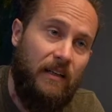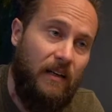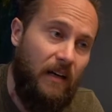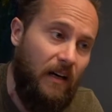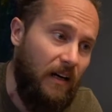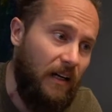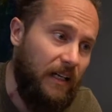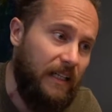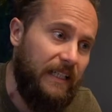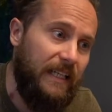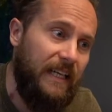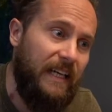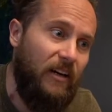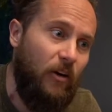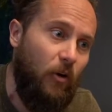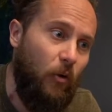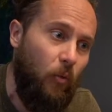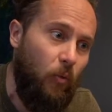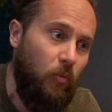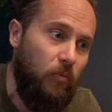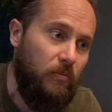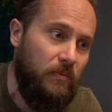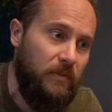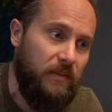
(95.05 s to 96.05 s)
uh,
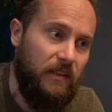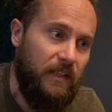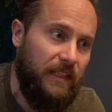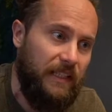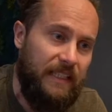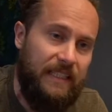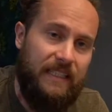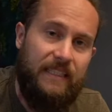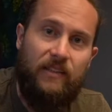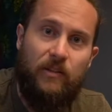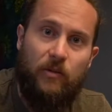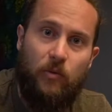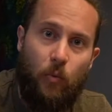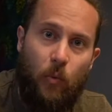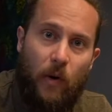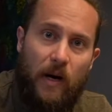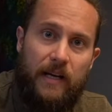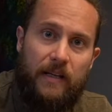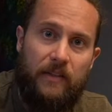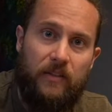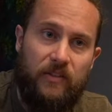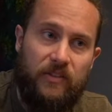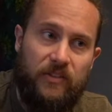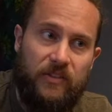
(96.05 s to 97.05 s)
kill, like kill
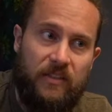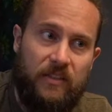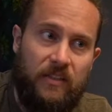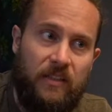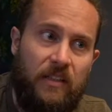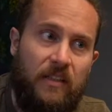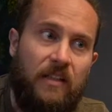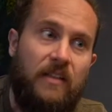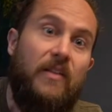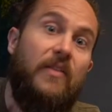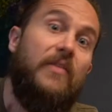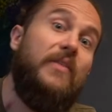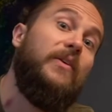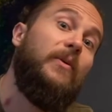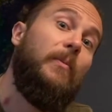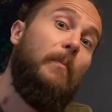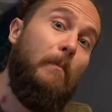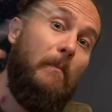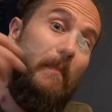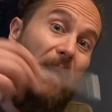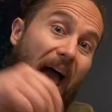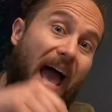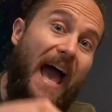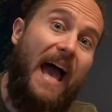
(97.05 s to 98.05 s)
whales, they're
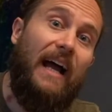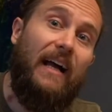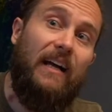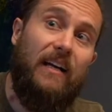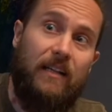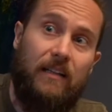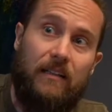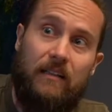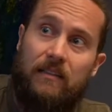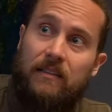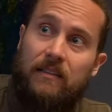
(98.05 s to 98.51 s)
back.